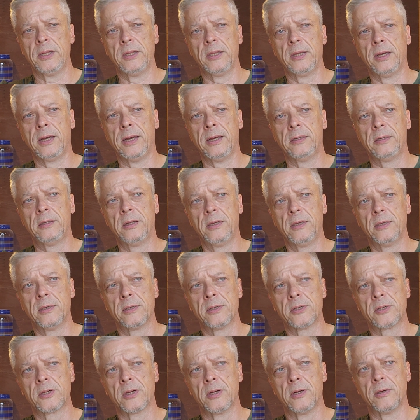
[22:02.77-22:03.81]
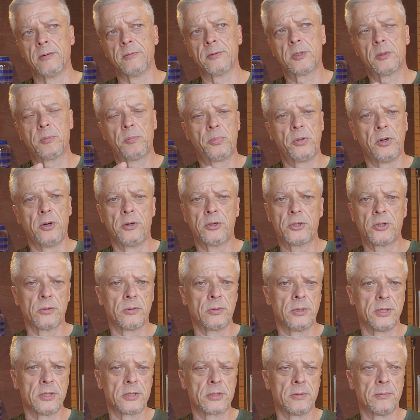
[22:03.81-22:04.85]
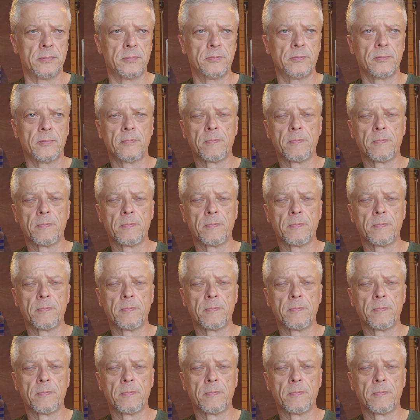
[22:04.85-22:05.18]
the ideas of spiritualism,